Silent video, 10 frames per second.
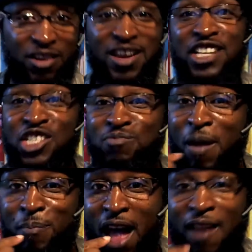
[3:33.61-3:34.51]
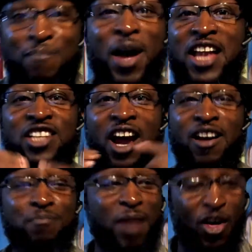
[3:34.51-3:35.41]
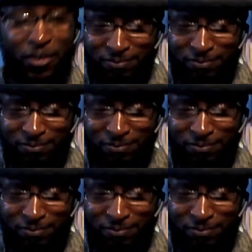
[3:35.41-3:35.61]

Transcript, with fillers: not just my palate, my entire mouth.